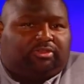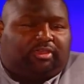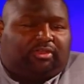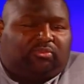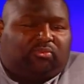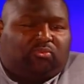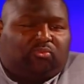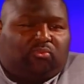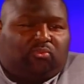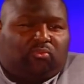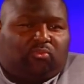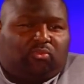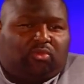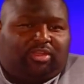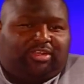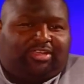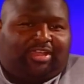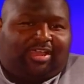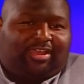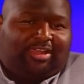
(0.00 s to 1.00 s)
and
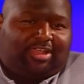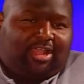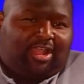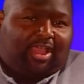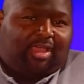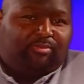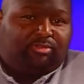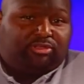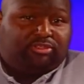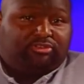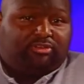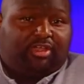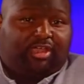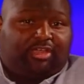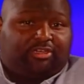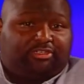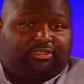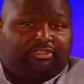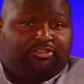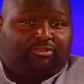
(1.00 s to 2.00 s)
what kind of damage you're
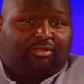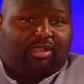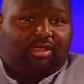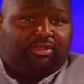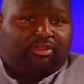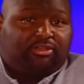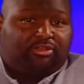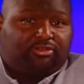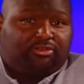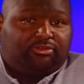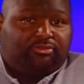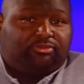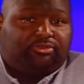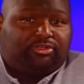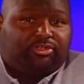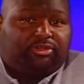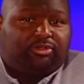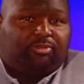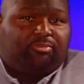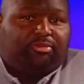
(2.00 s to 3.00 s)
actually trying to do
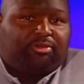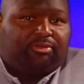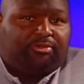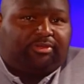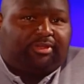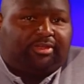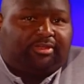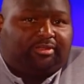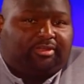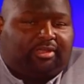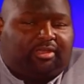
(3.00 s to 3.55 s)
to your opponent.